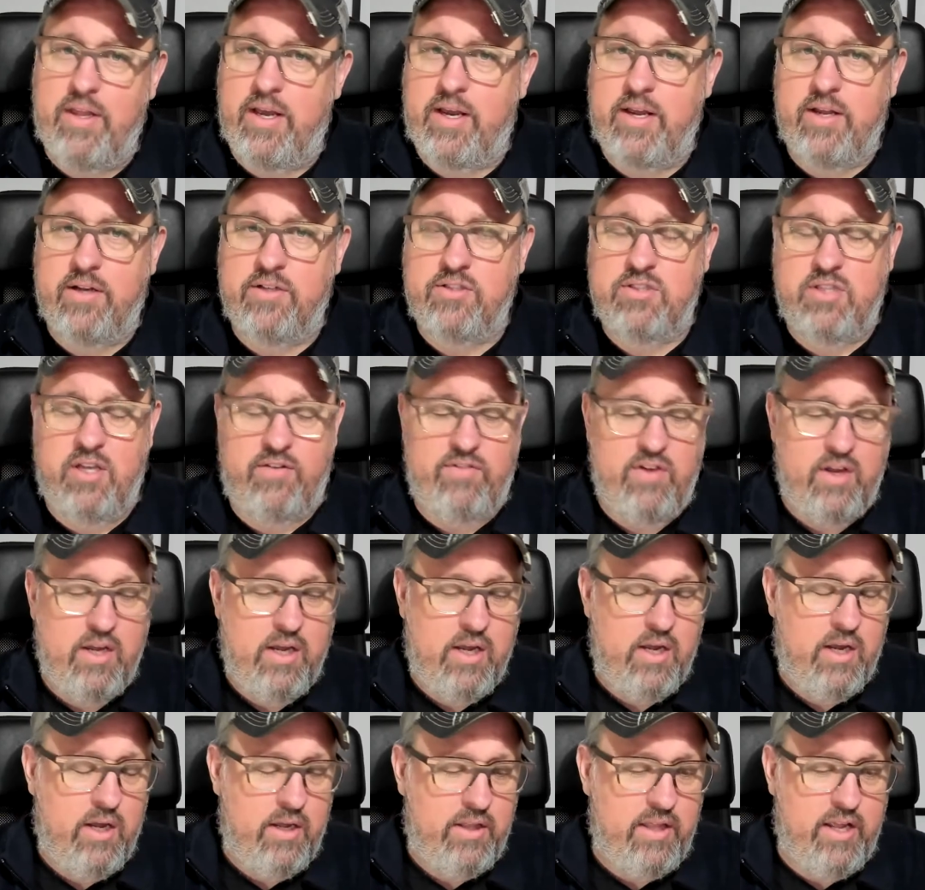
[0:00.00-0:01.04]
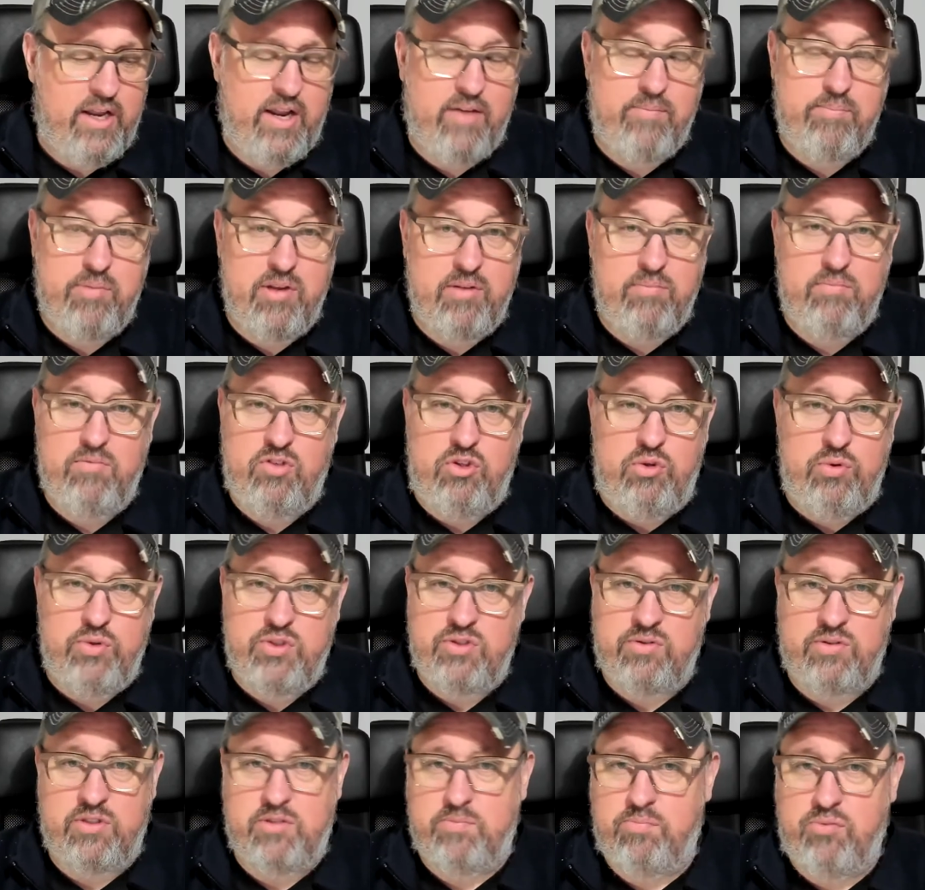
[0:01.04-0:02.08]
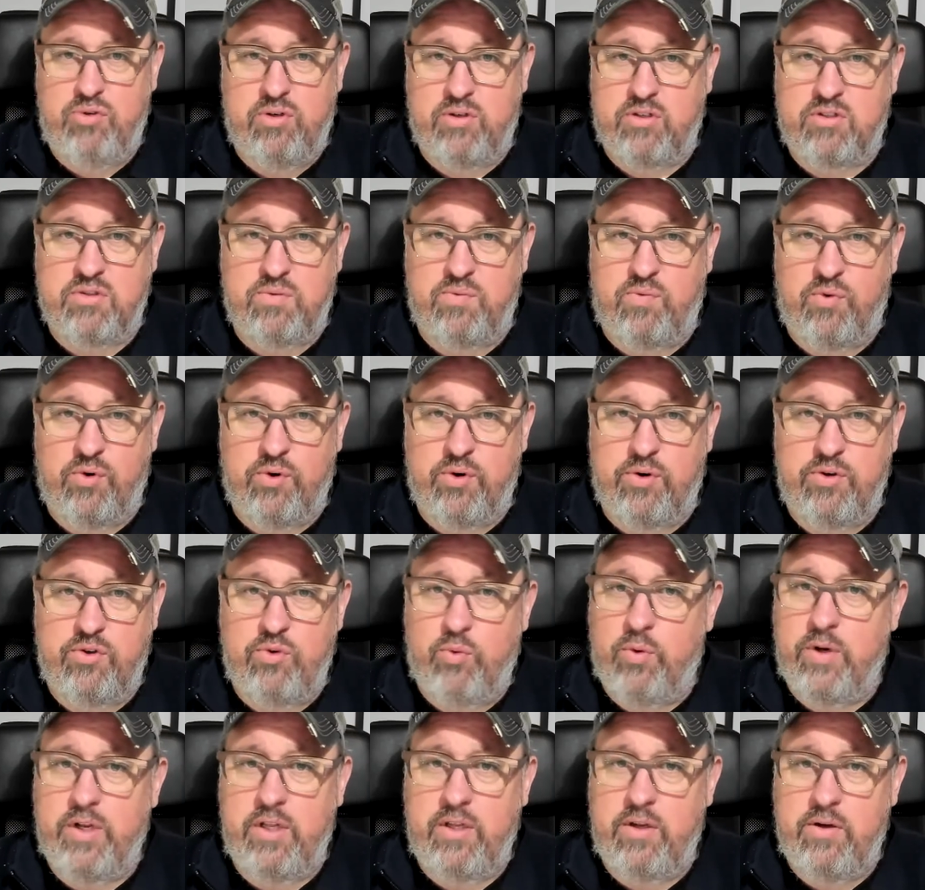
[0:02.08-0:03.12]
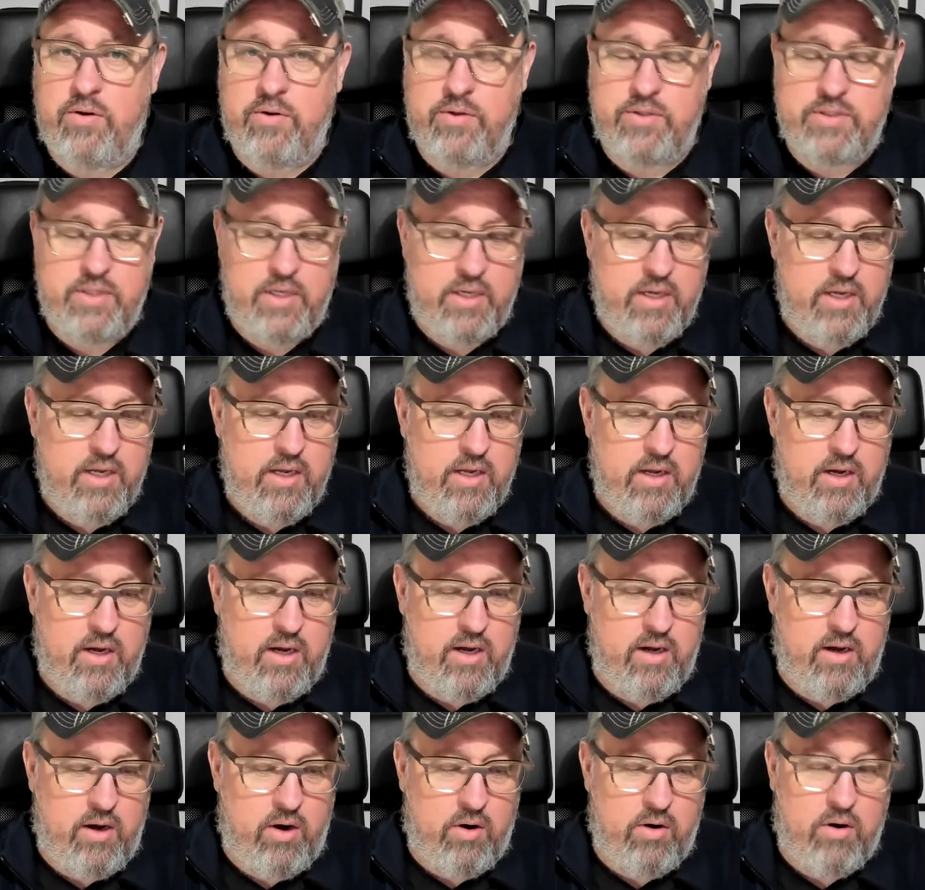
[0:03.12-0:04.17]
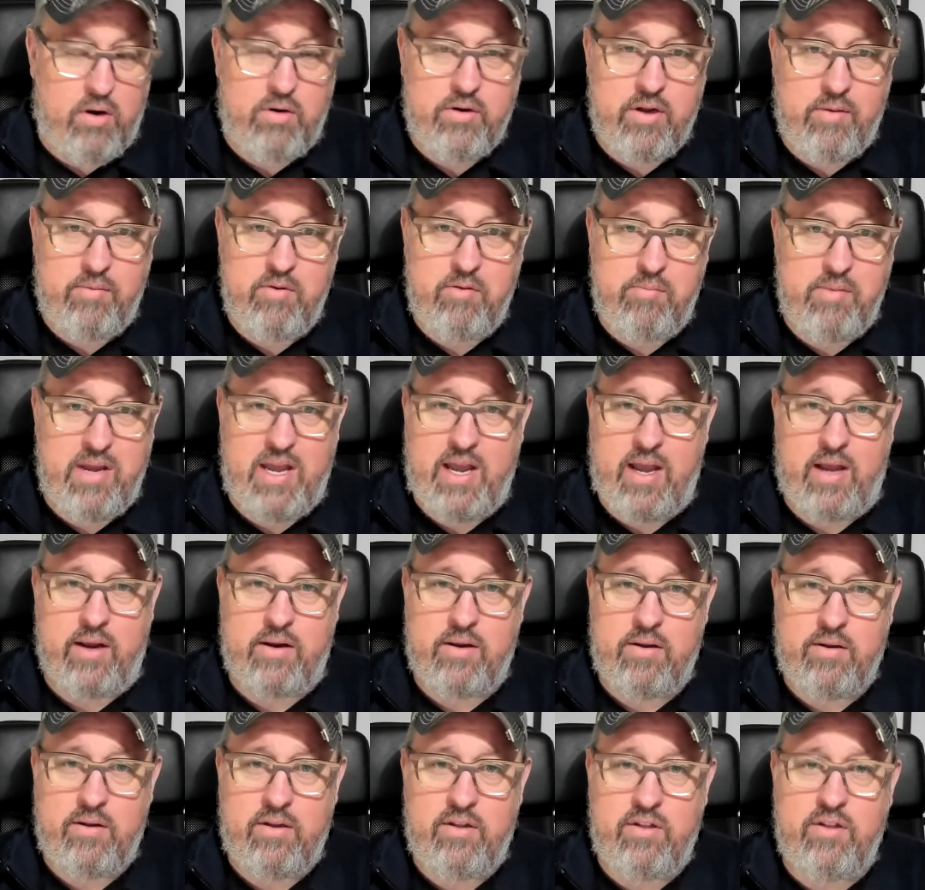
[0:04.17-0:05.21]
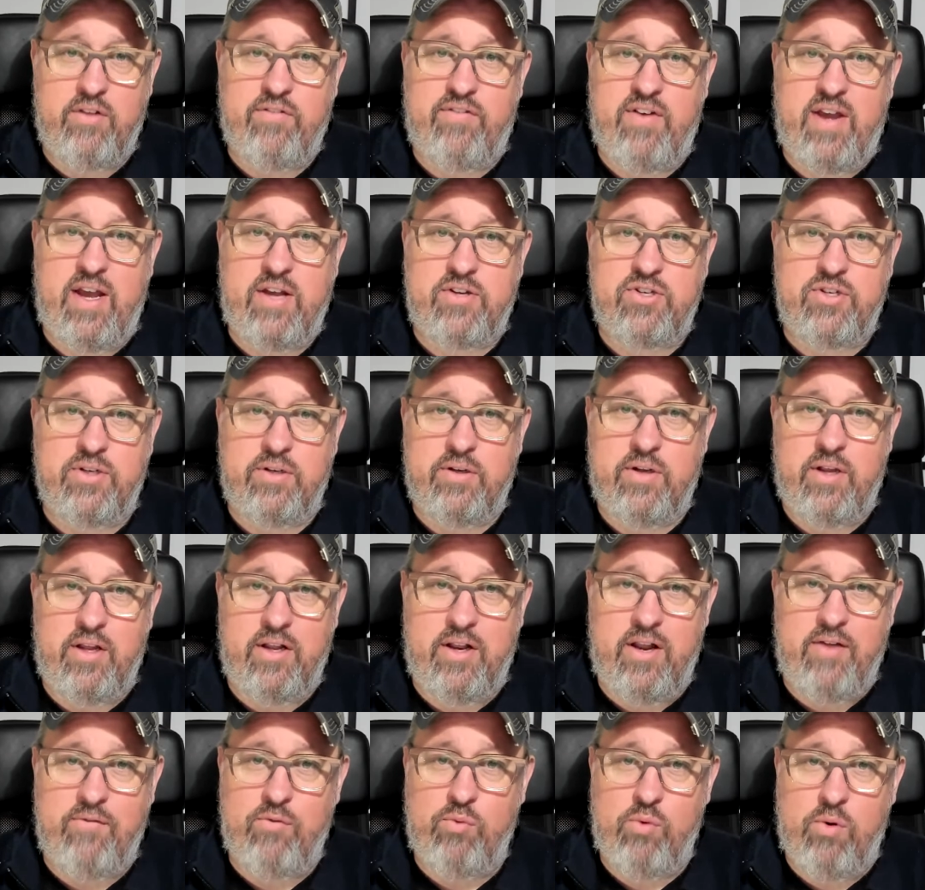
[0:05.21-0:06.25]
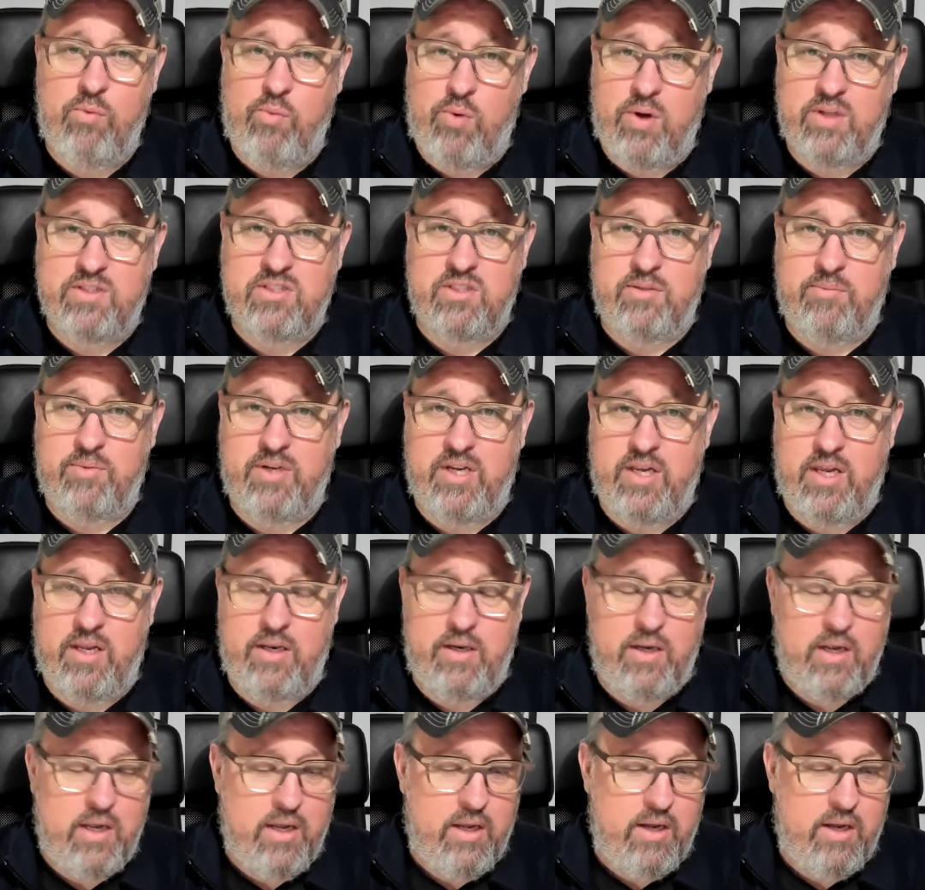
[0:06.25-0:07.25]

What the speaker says: kind of stuff, that have been useless books for 20 years, are all coming back into fashion, and everyone wants them again.